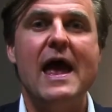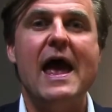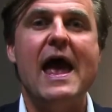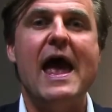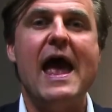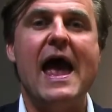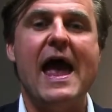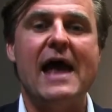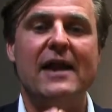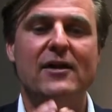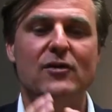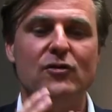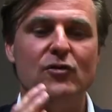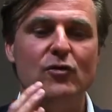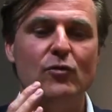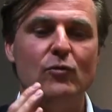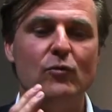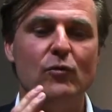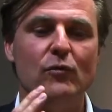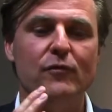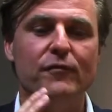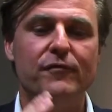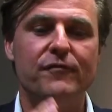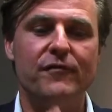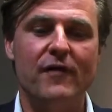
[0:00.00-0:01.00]
and you
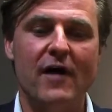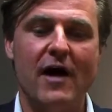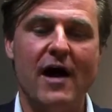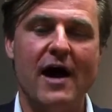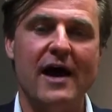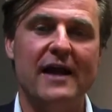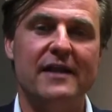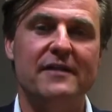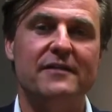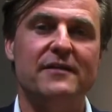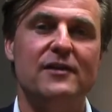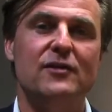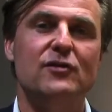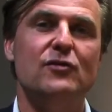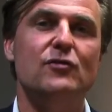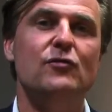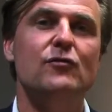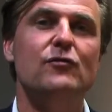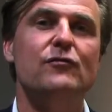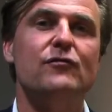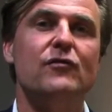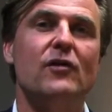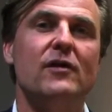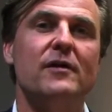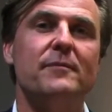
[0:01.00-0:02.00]
will find that
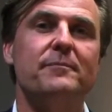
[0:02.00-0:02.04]
you've got a